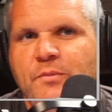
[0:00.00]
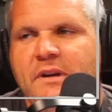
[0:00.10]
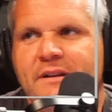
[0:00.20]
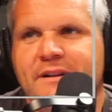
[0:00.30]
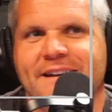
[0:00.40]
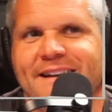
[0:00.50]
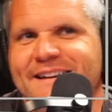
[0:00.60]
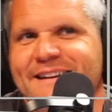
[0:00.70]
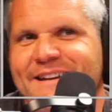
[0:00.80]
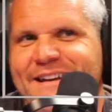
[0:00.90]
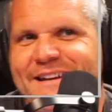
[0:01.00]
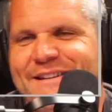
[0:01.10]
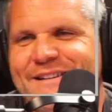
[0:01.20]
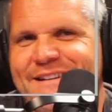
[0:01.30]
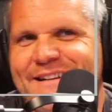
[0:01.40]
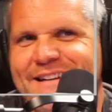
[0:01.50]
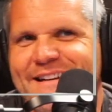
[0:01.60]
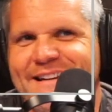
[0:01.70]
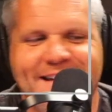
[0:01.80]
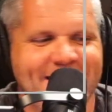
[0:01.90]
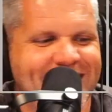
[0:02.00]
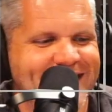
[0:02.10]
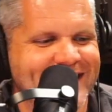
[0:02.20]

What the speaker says: I don't either. And that was fun trying to